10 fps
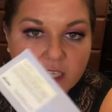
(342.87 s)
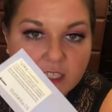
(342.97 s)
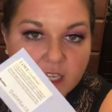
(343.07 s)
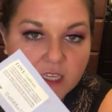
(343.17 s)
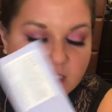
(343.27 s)
I
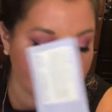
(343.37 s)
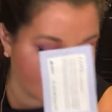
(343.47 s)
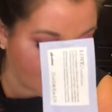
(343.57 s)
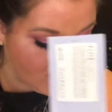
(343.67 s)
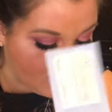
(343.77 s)

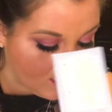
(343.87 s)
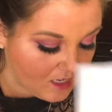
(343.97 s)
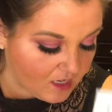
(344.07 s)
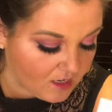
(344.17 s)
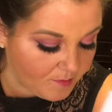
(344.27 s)
guess.
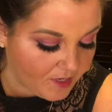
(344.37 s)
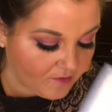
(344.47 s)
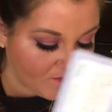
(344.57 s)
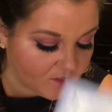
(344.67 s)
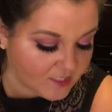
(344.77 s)
And a
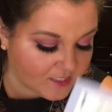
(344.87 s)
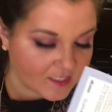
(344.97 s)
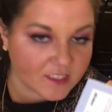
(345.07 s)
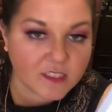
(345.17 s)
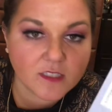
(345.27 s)
full size
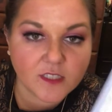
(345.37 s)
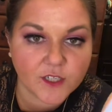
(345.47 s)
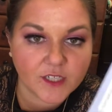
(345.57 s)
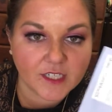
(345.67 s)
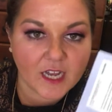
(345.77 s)
of this is
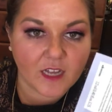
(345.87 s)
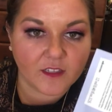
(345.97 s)
$30.